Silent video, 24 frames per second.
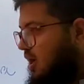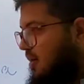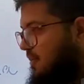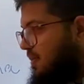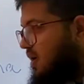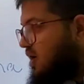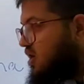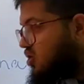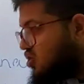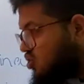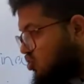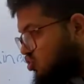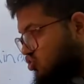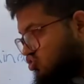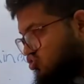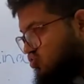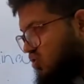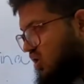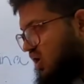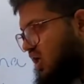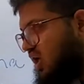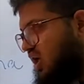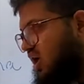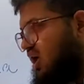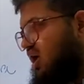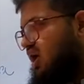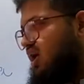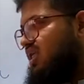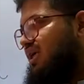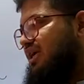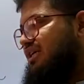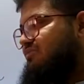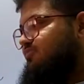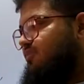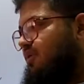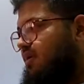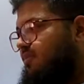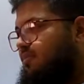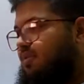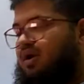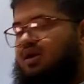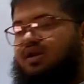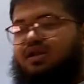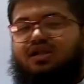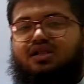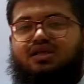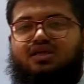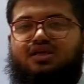But usually the
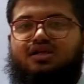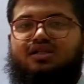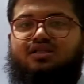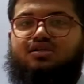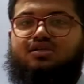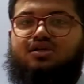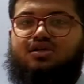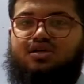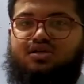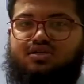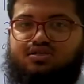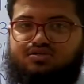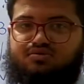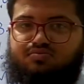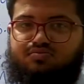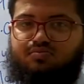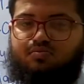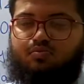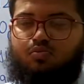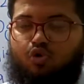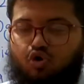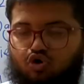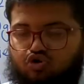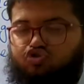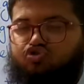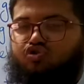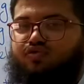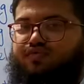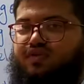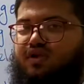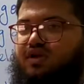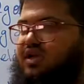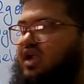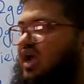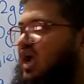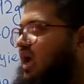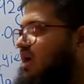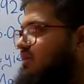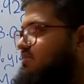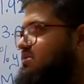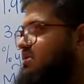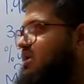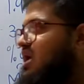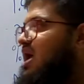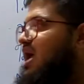experimental yield is most of the times